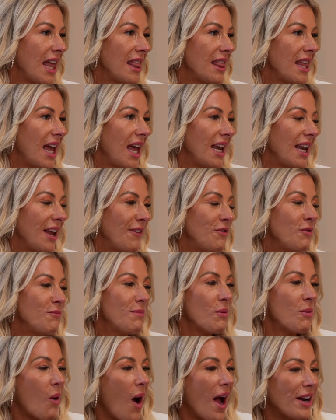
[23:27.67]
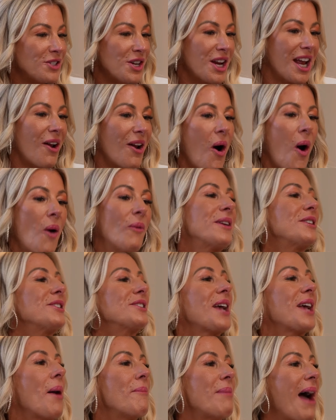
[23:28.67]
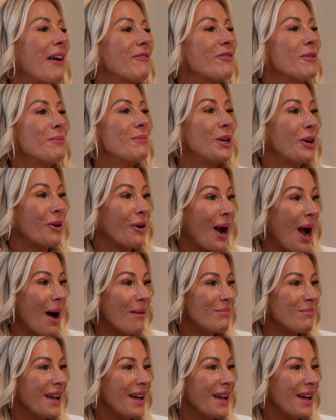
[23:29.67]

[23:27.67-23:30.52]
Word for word: And then if you've been watching it all, we just got back from Europe.